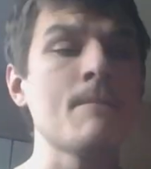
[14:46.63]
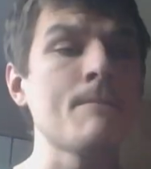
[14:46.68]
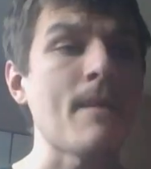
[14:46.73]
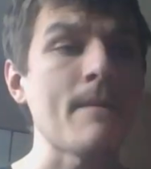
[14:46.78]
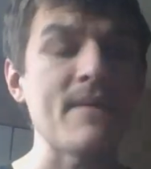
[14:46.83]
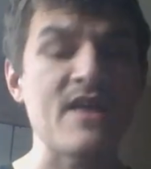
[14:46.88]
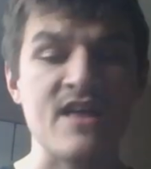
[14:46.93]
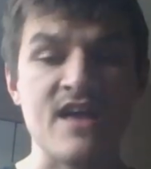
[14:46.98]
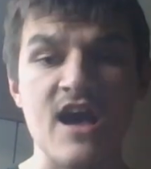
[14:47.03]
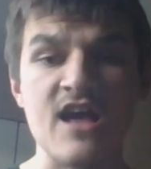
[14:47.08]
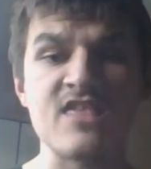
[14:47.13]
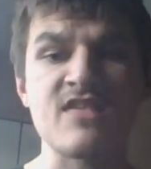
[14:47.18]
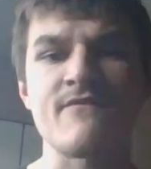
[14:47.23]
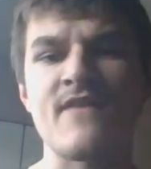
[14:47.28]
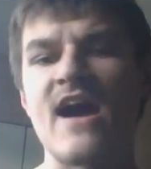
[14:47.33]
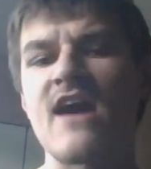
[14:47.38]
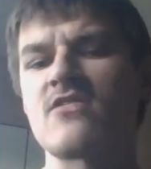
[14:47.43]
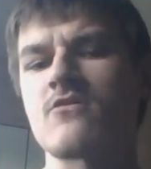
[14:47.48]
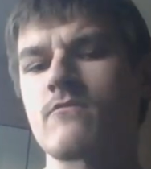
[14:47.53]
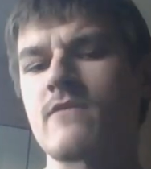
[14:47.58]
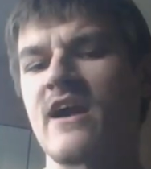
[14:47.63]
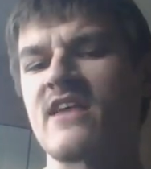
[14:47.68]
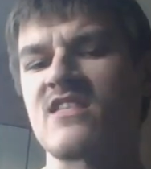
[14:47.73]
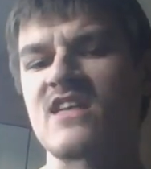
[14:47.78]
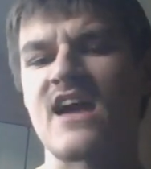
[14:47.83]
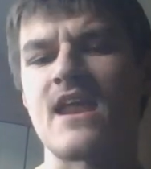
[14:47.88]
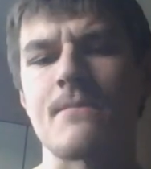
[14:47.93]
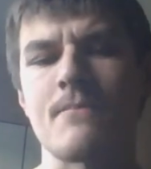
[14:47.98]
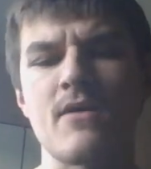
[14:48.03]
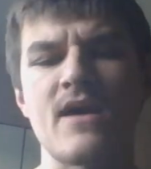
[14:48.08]
But because of how the race
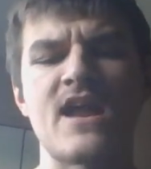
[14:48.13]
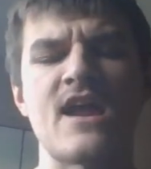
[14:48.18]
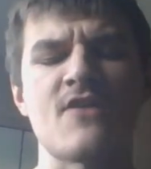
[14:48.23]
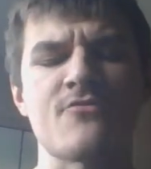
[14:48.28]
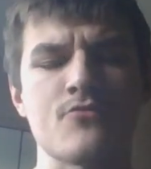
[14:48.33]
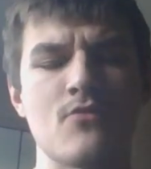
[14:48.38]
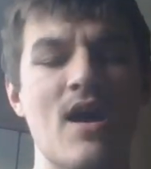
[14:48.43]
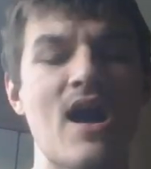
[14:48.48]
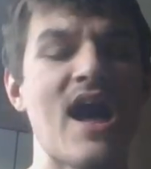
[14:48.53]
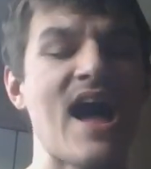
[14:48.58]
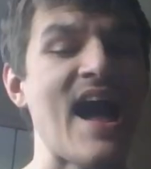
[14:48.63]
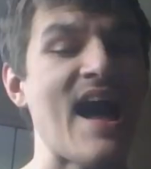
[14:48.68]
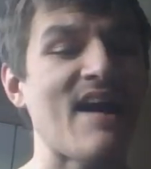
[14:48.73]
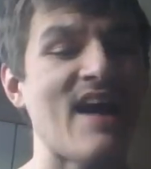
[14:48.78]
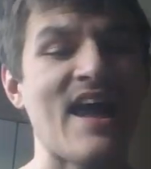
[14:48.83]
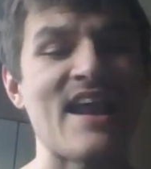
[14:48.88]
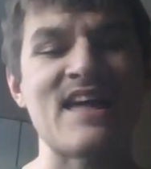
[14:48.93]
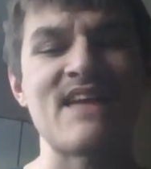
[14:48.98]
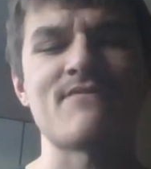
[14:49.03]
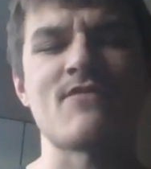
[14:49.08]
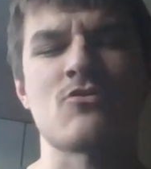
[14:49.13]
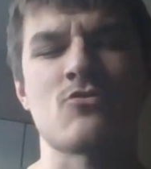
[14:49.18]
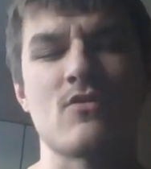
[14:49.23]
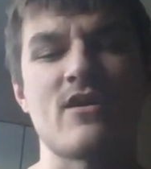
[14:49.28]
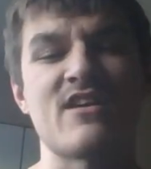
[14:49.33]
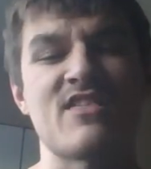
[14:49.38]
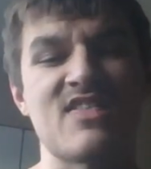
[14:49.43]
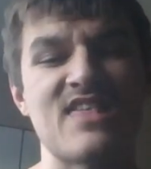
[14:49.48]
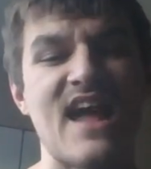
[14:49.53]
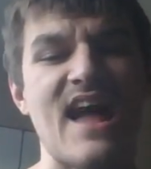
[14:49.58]
kind of played out throughout, I got to give this
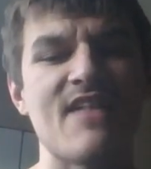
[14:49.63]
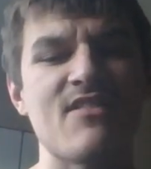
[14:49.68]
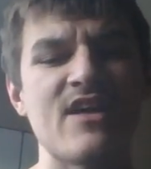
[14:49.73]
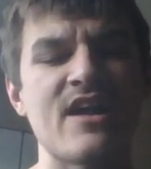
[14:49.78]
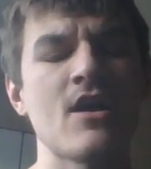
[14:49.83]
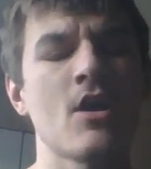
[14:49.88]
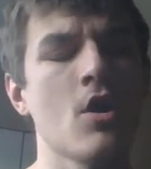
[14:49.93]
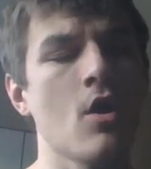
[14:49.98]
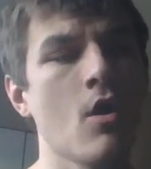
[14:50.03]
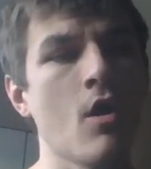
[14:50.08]
race, sadly,